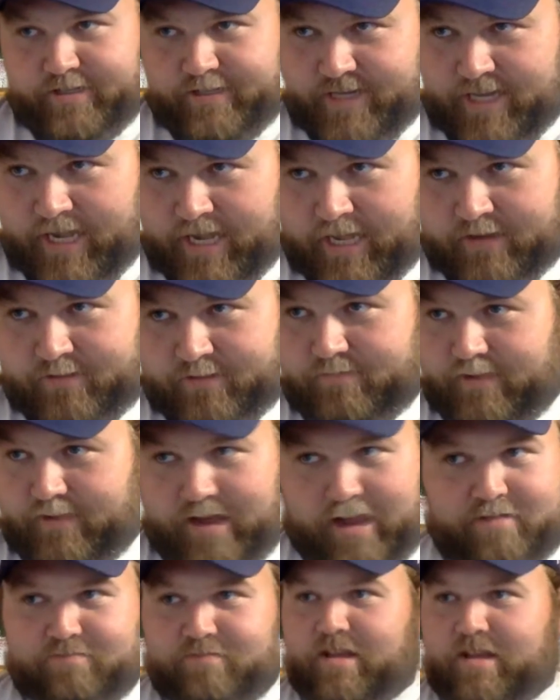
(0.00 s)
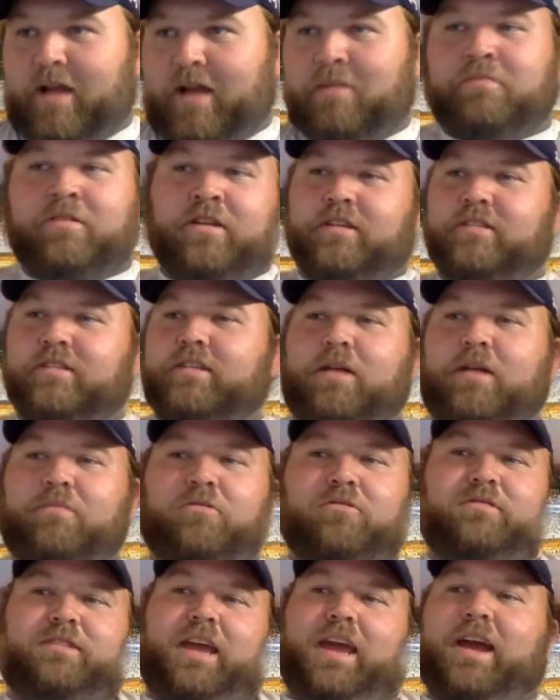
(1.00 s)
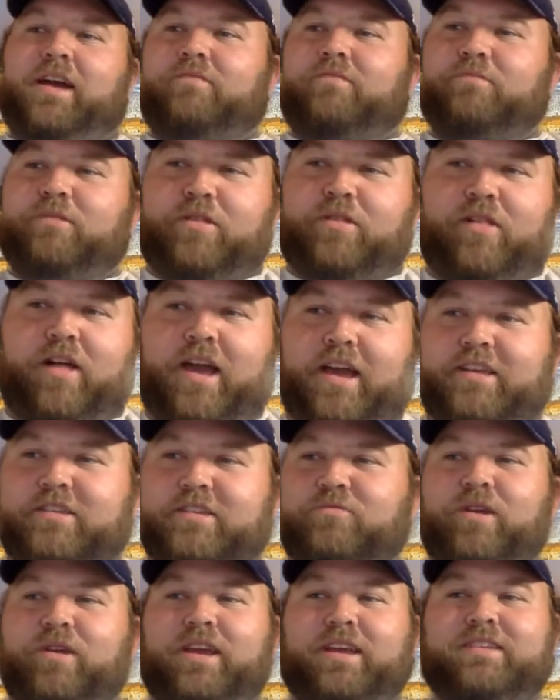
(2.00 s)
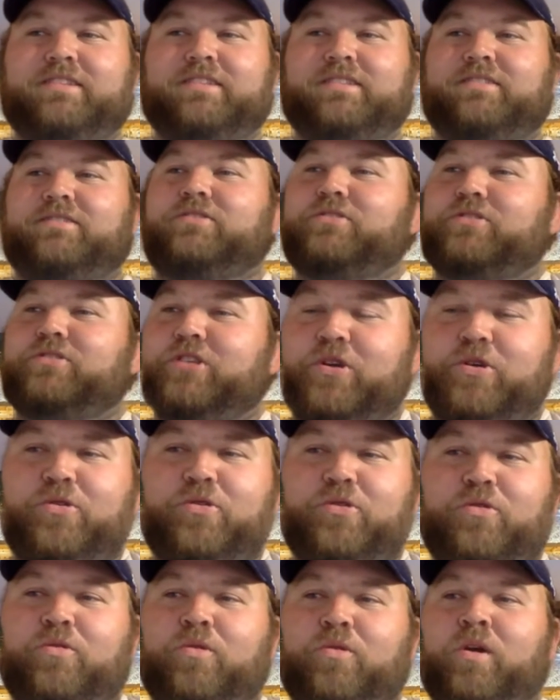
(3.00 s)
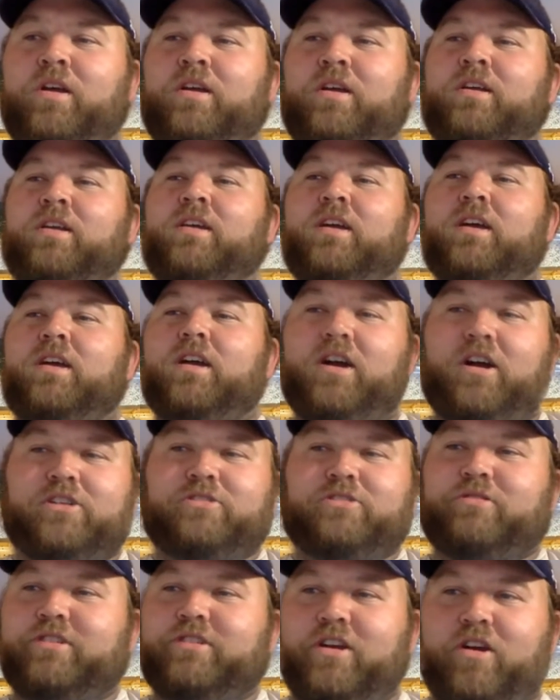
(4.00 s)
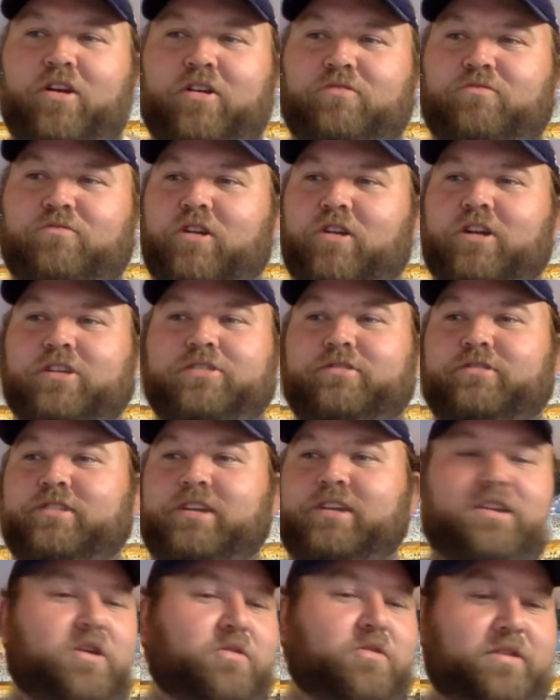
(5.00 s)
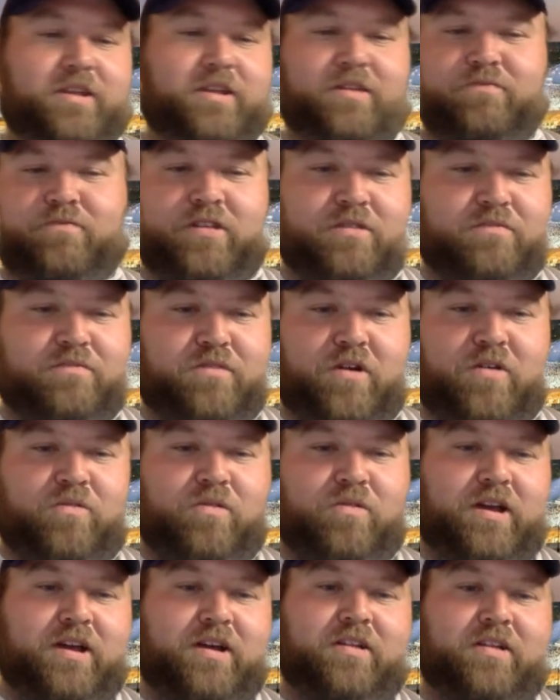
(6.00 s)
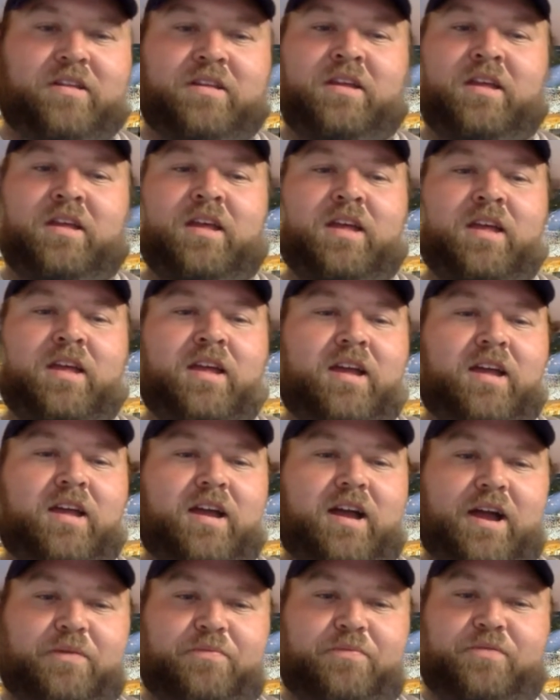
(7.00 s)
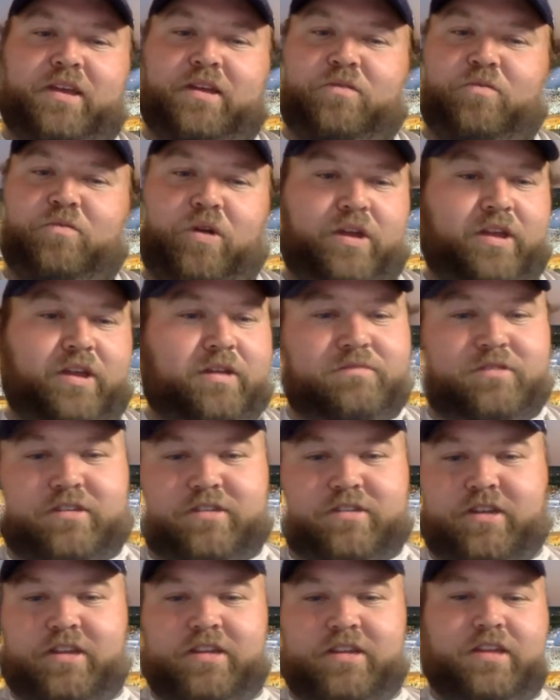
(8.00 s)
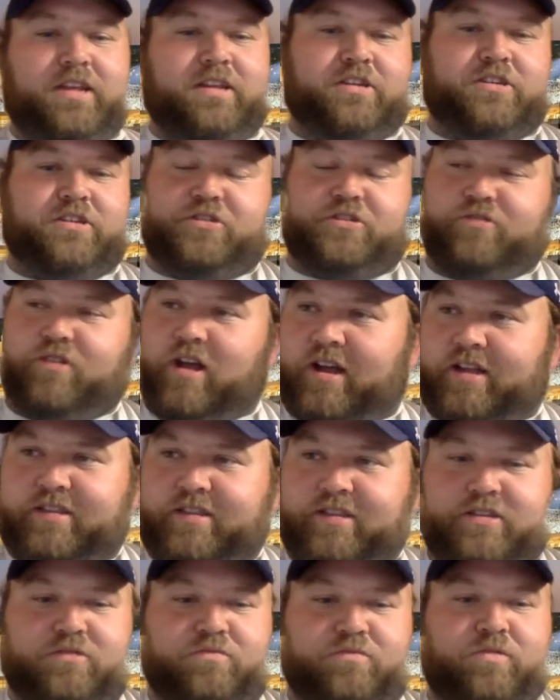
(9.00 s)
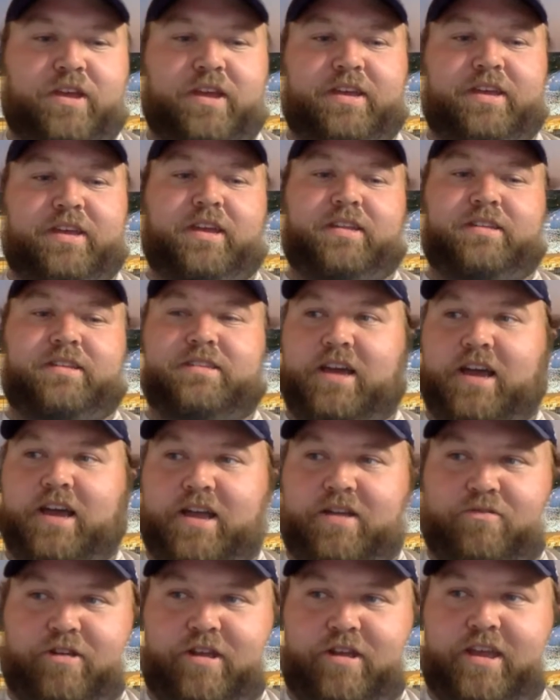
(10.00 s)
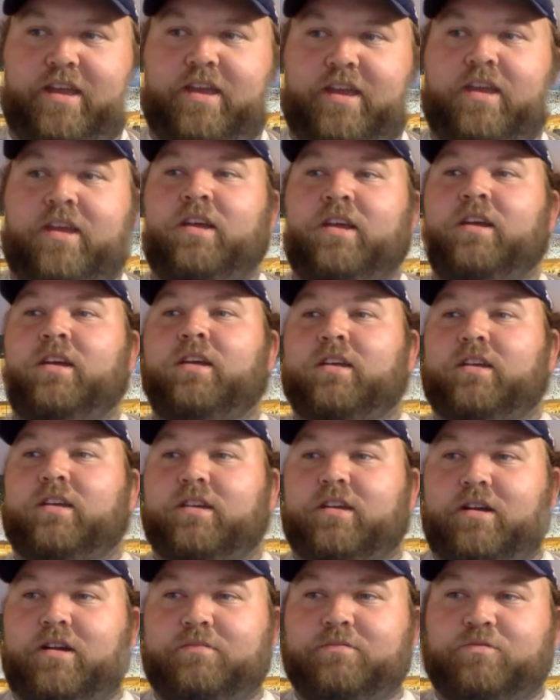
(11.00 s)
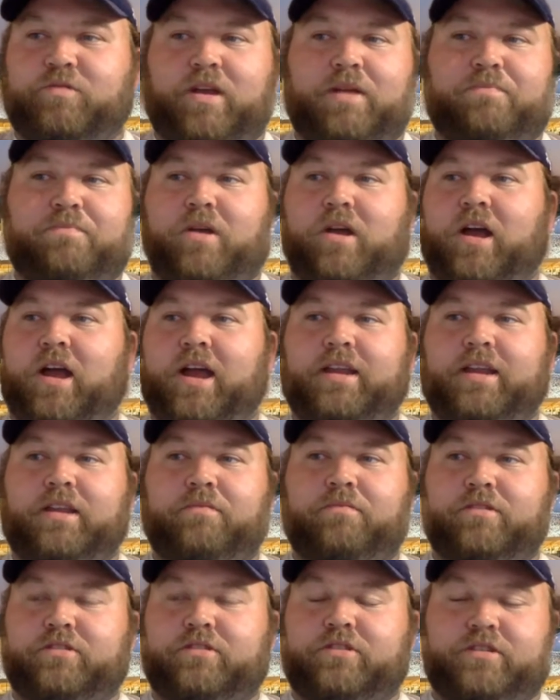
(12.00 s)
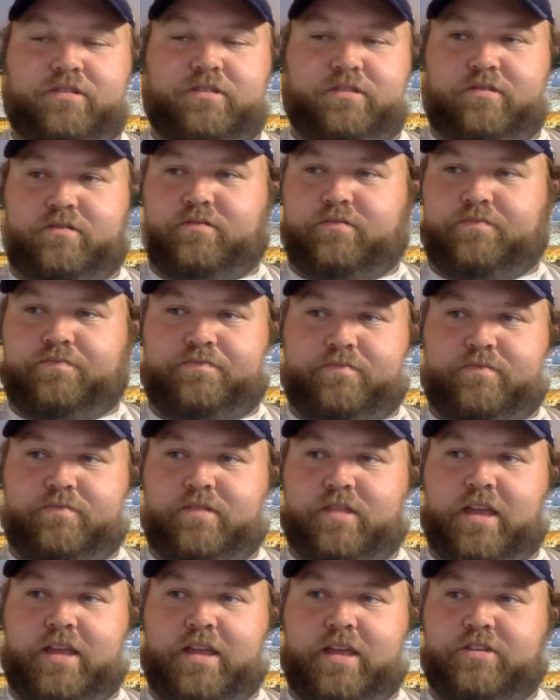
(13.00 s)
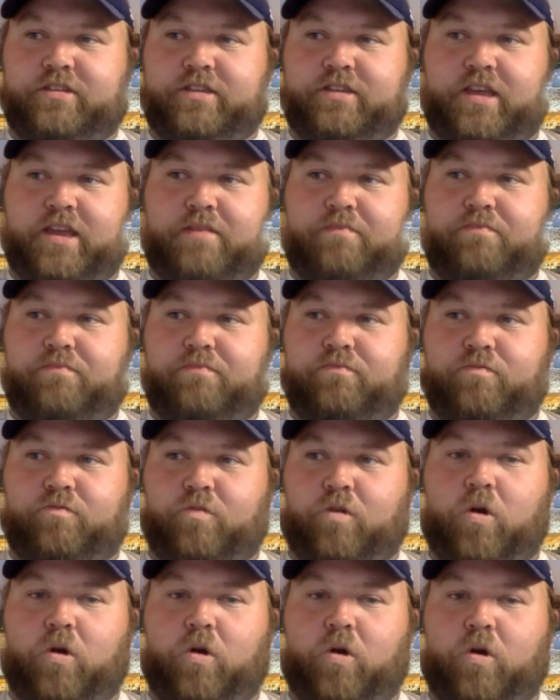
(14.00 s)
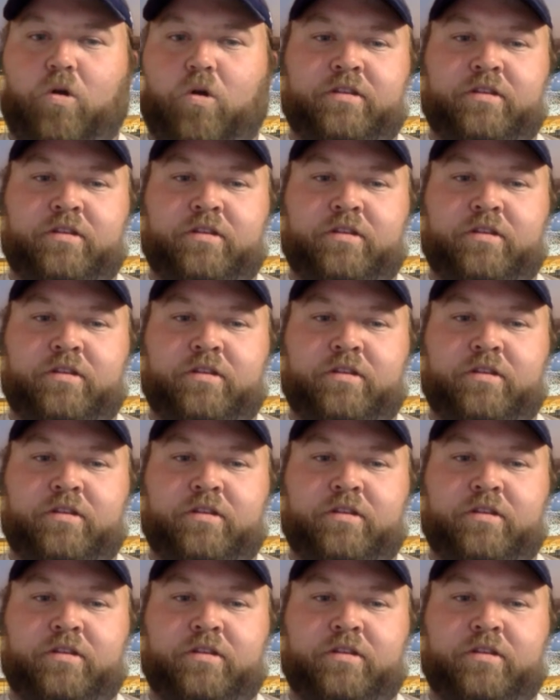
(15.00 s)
I'm going to double down with last week's 200-yard rushers. I know we didn't run the ball well. I think Williams is going to hit his stride this week, and Tyree comes right behind him, and they just keep rolling.